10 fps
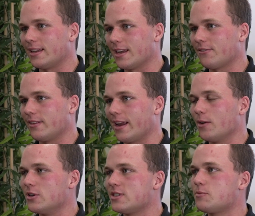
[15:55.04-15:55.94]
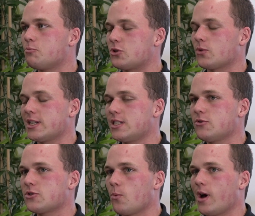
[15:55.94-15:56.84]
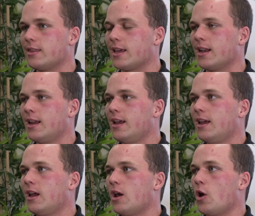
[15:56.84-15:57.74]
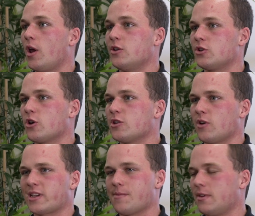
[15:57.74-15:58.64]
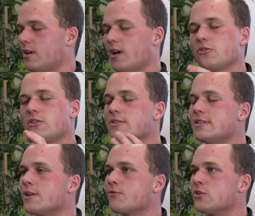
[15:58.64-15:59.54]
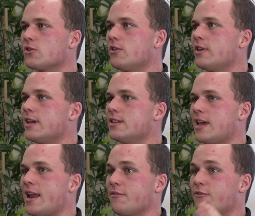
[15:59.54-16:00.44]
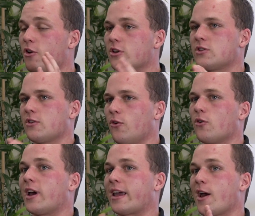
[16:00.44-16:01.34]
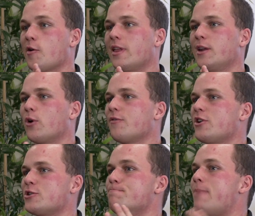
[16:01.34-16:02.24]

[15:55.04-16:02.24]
definitely. And it was, persuasive was the one that, and discursive, I kept thinking, I don't know the difference on these. And at first I thought, okay, what if I just